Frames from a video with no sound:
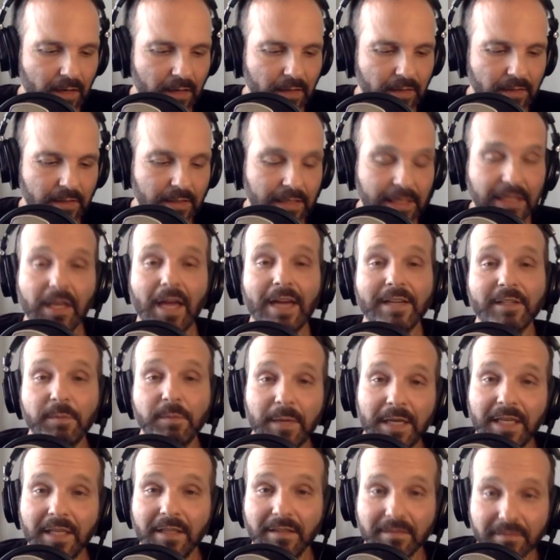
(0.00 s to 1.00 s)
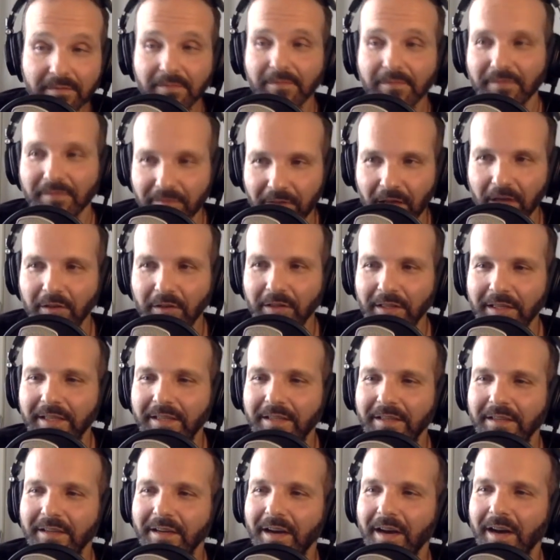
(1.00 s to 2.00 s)
he liked me,
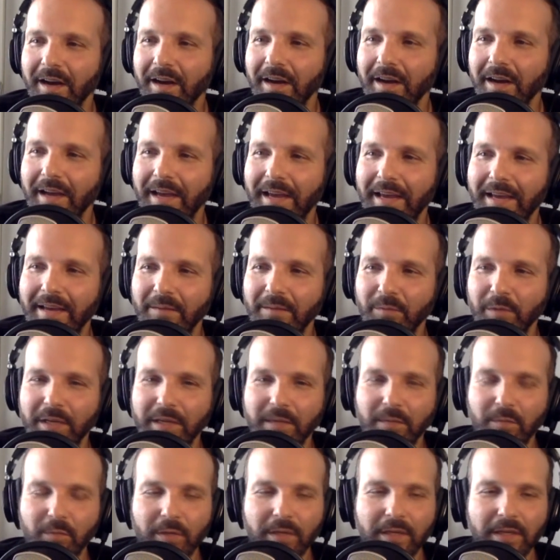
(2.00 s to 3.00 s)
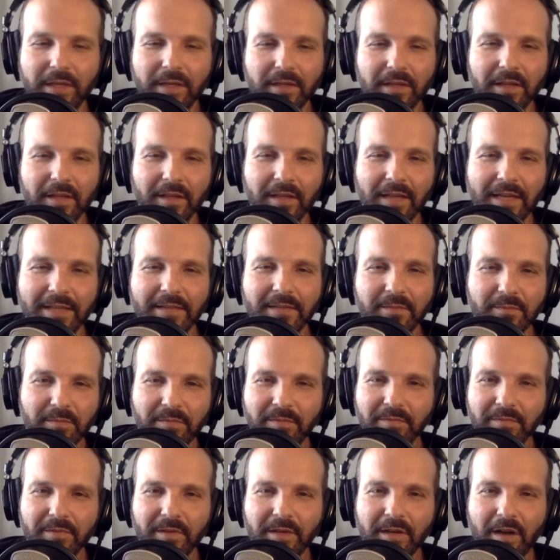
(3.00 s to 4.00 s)
luckily, and we like
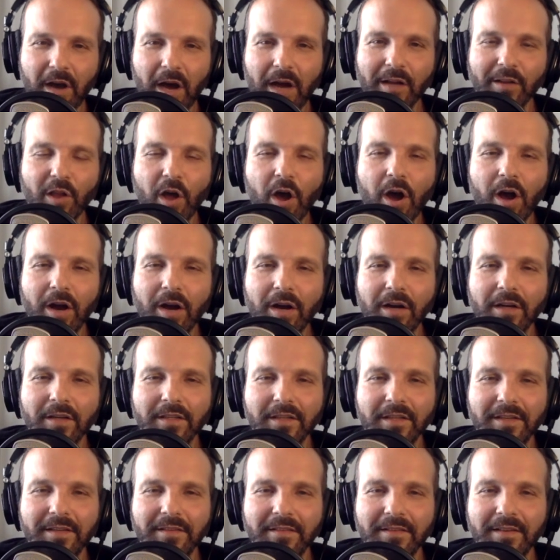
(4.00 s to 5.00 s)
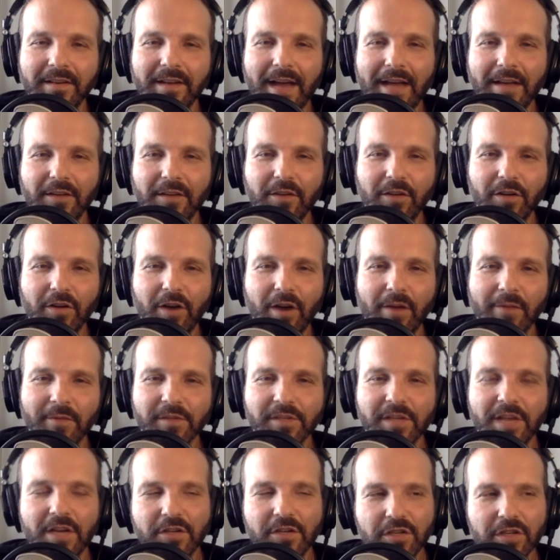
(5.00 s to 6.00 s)
got along and had a good
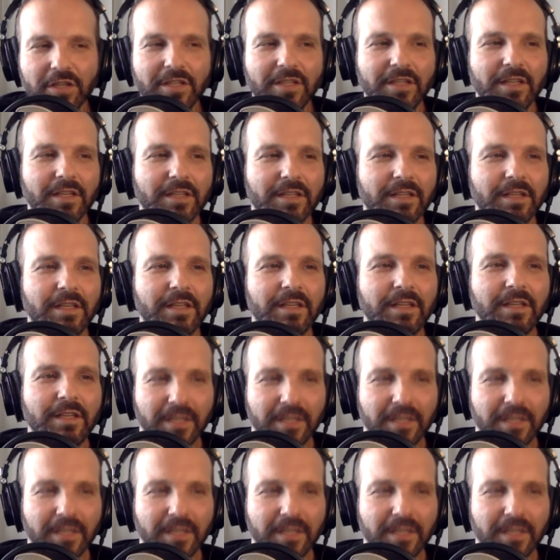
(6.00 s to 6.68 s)
conversation and